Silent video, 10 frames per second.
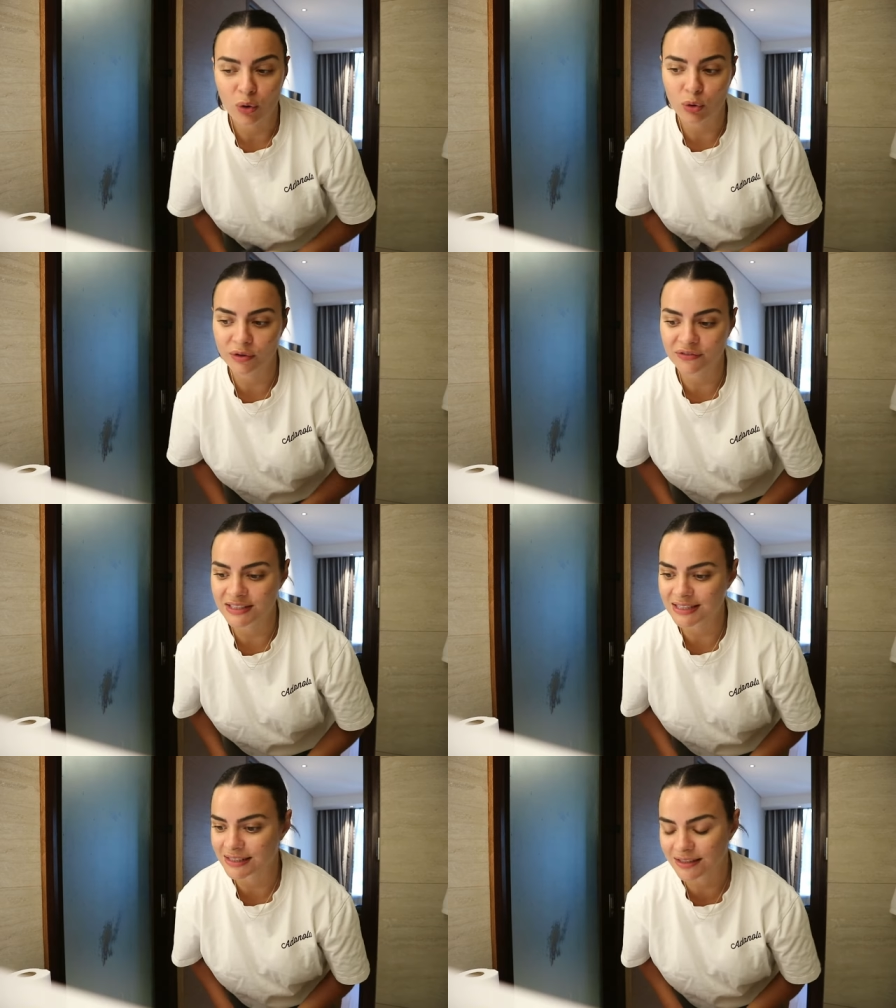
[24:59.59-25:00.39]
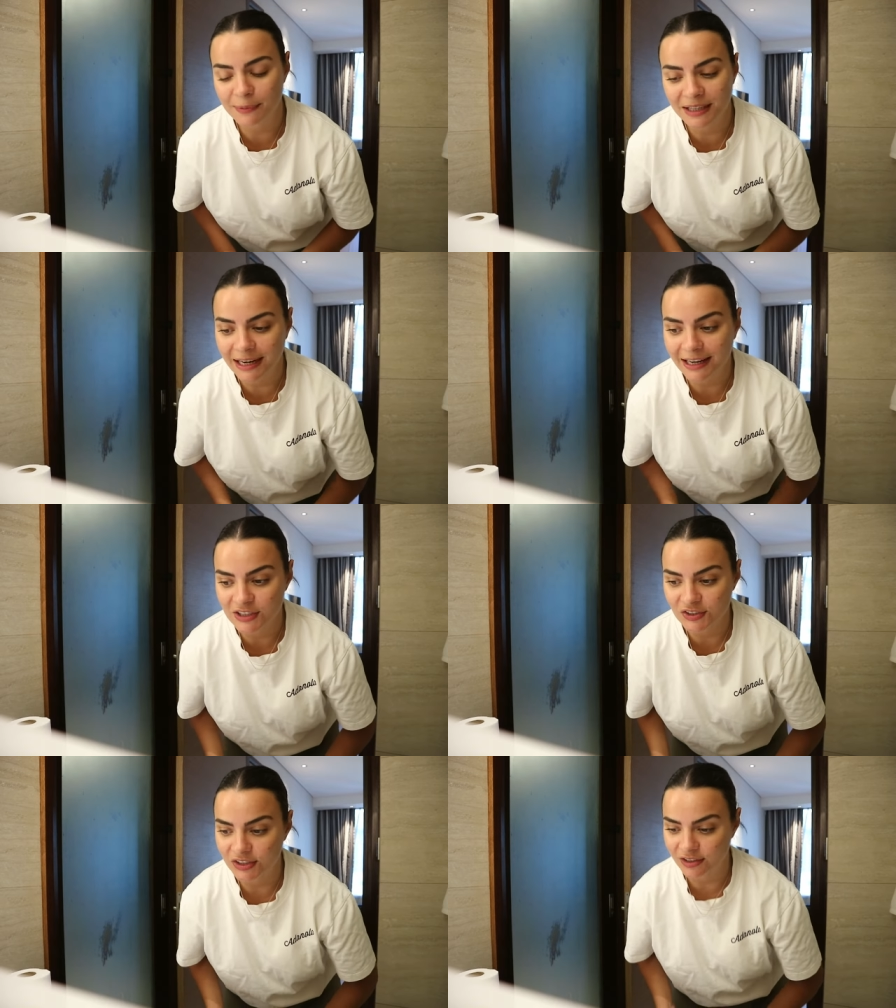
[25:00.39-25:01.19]
or if it's their summer
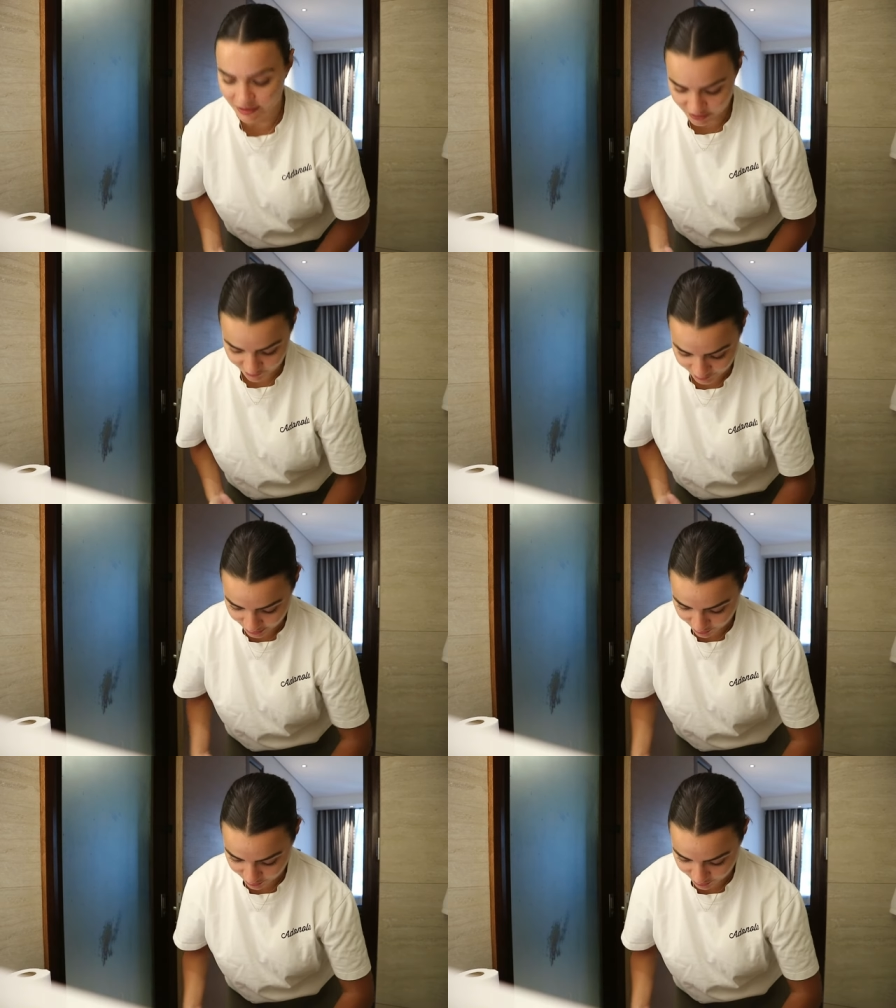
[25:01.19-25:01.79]
collection I don't really